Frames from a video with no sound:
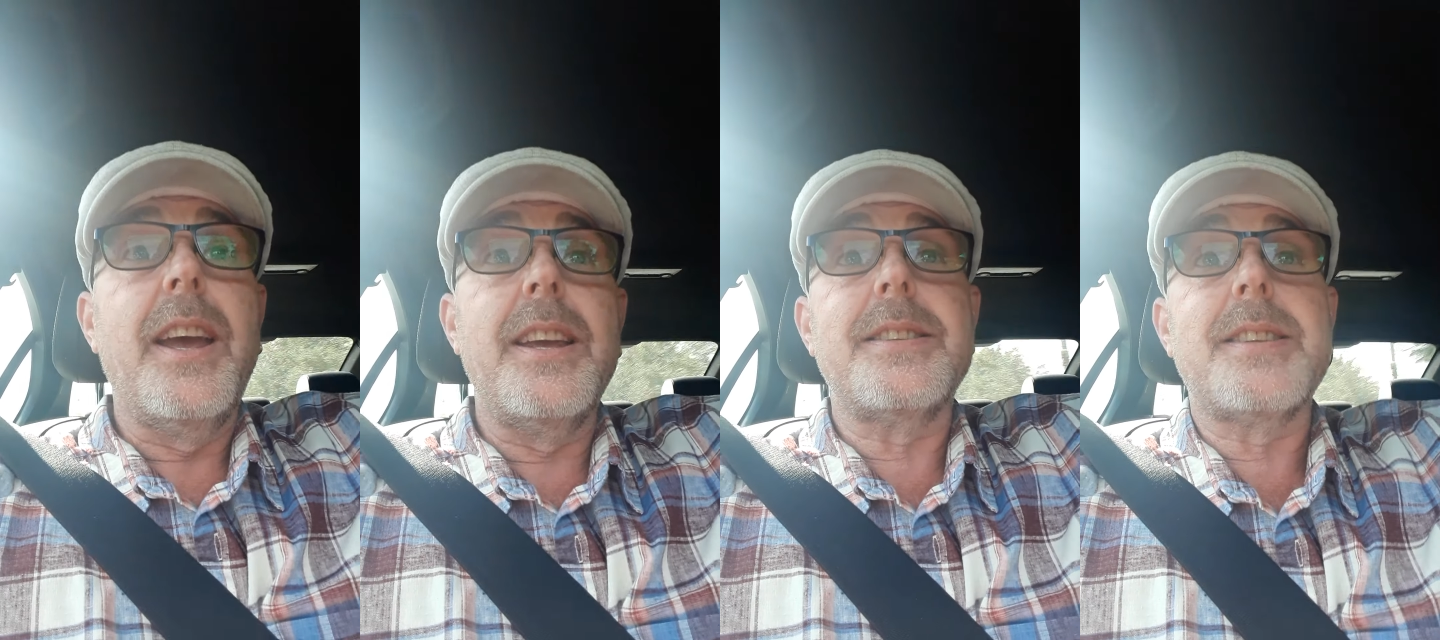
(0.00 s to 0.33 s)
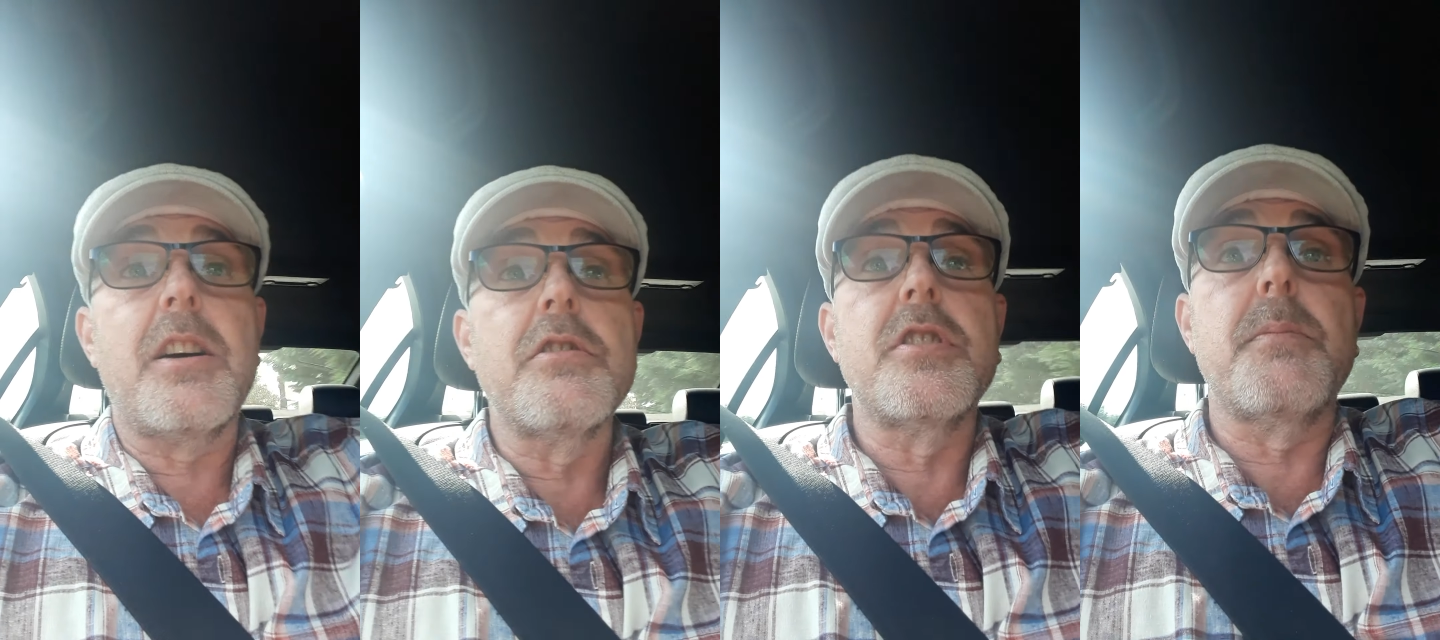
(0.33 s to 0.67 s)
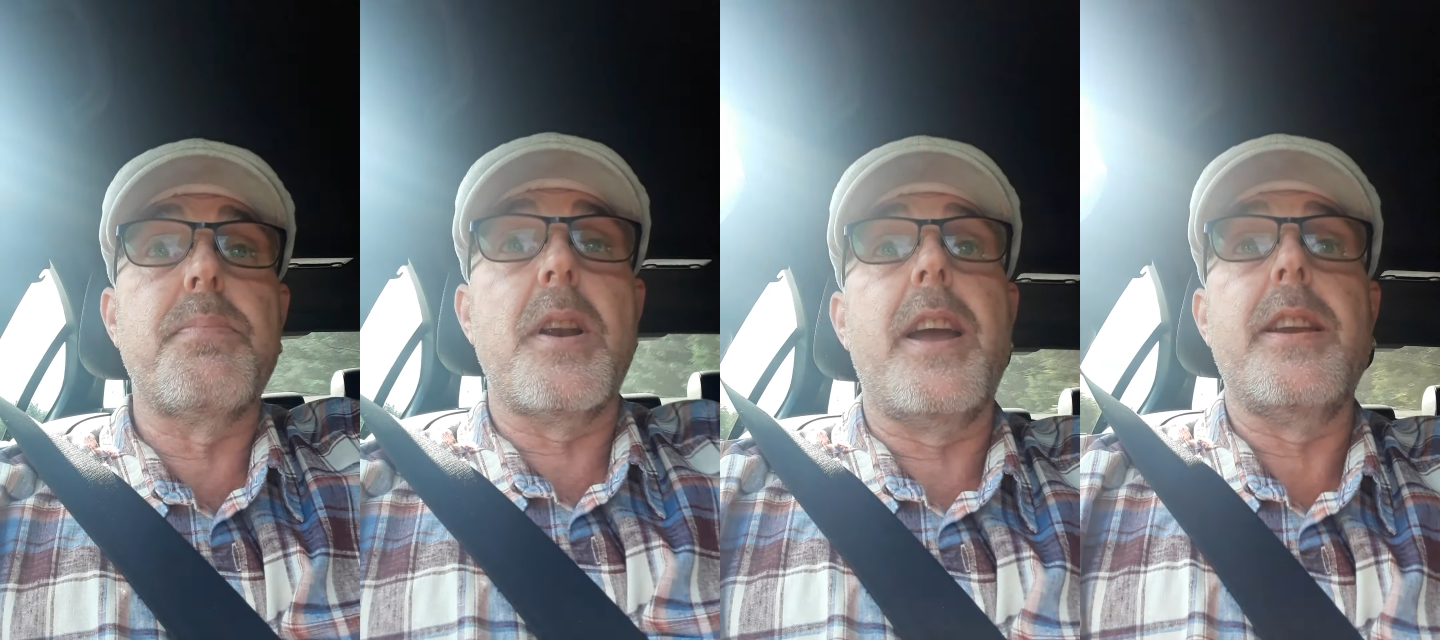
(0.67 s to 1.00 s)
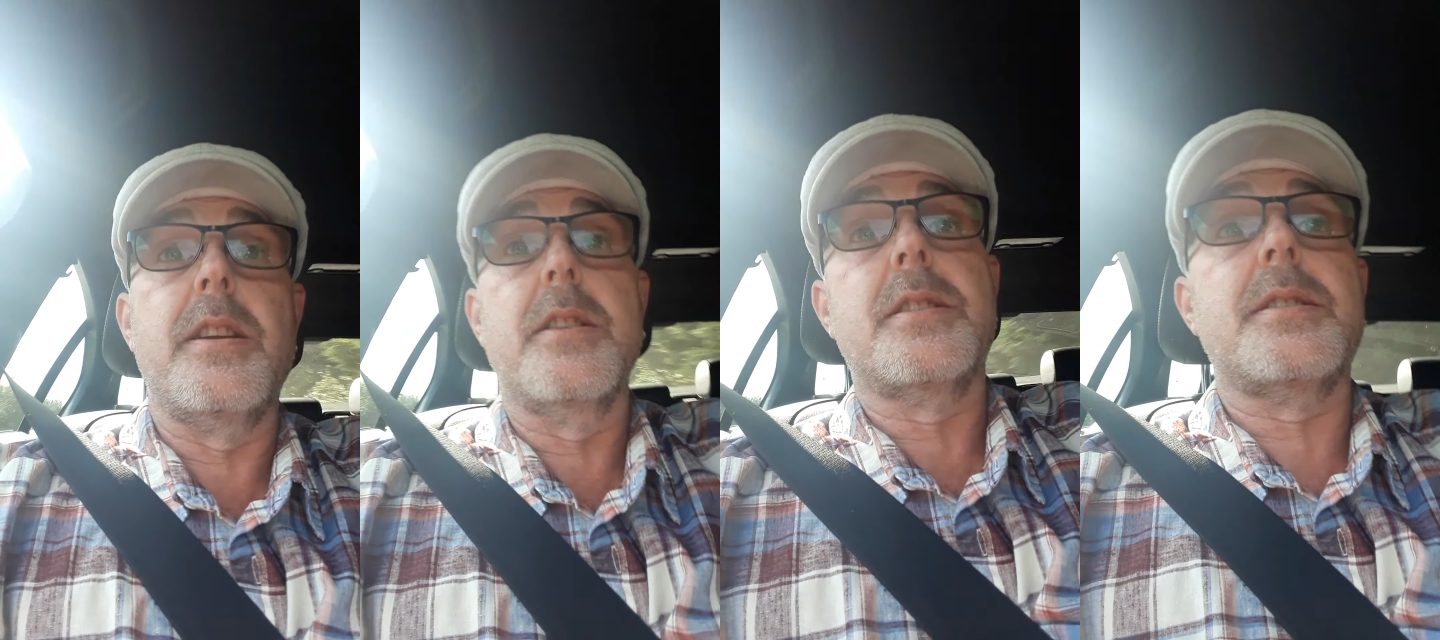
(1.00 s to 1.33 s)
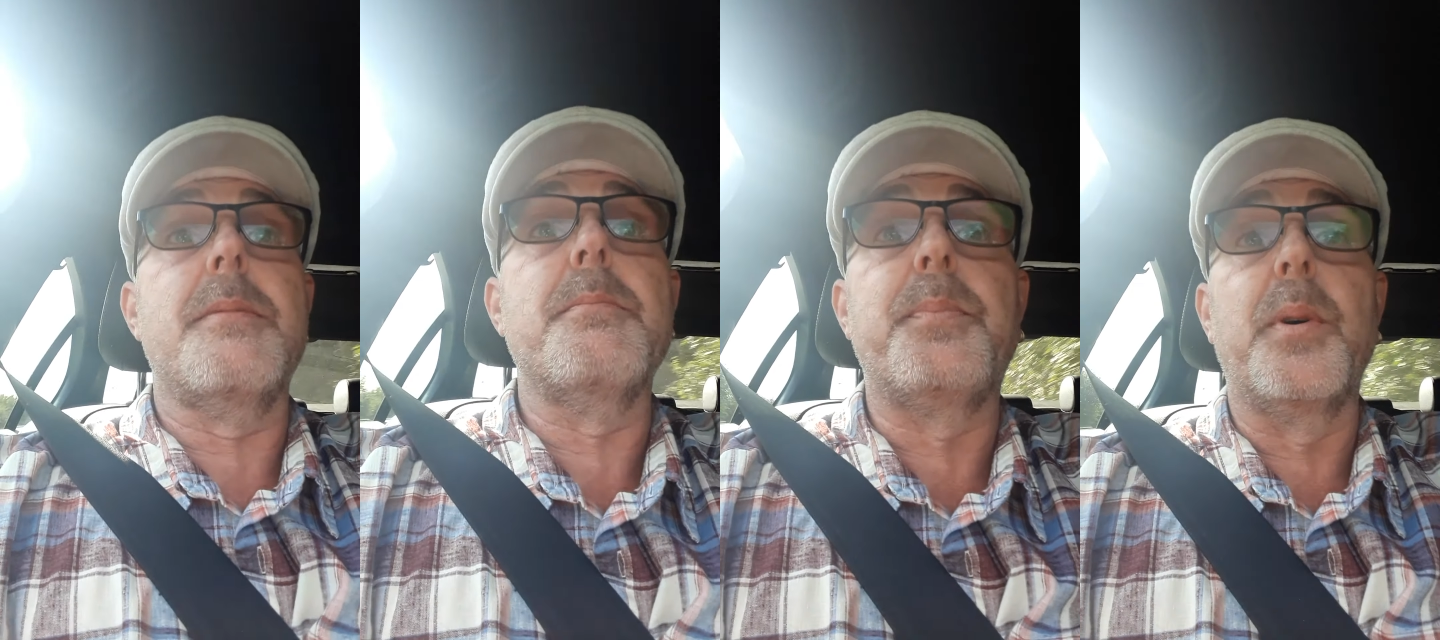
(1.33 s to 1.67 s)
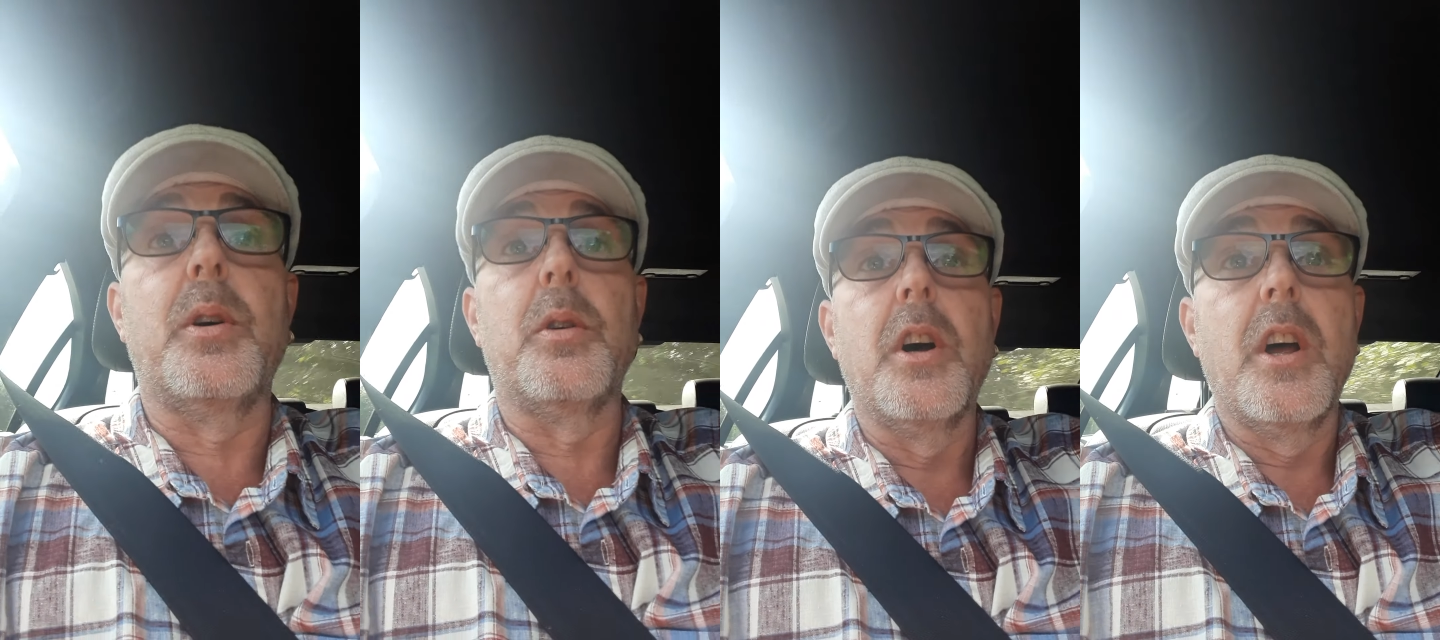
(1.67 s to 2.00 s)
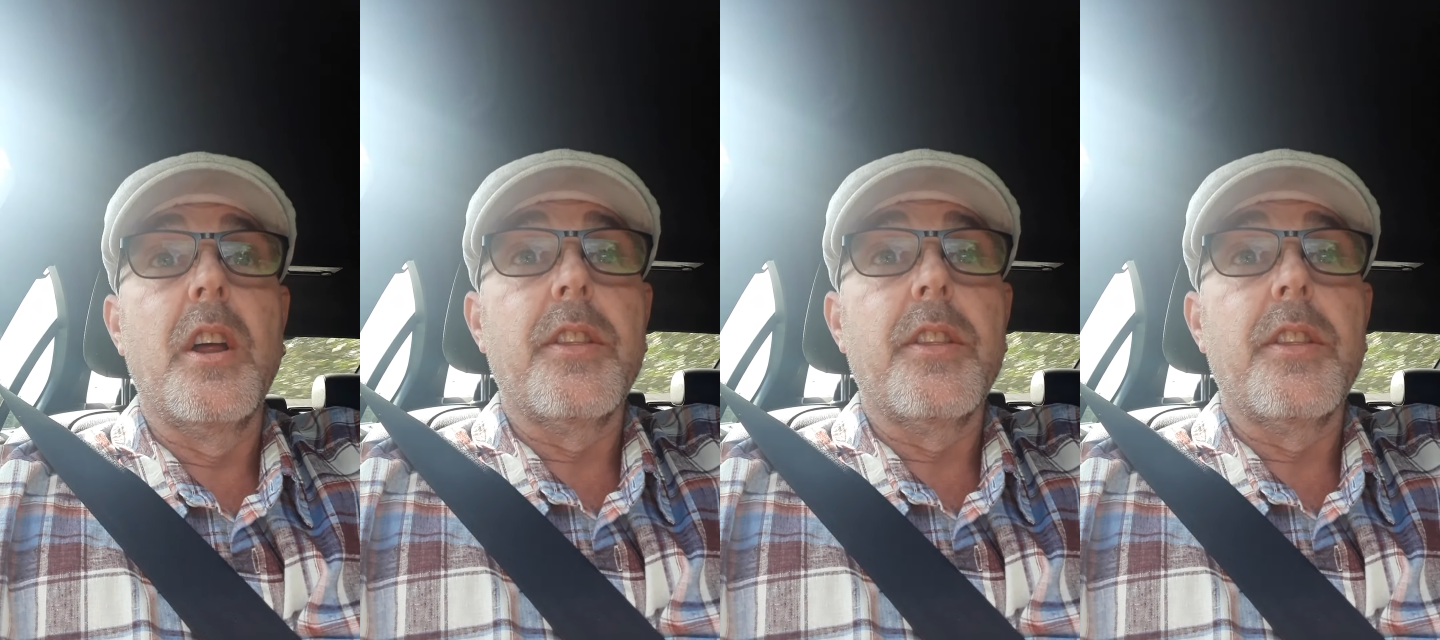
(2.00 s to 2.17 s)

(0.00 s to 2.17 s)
It tells you plain and simple.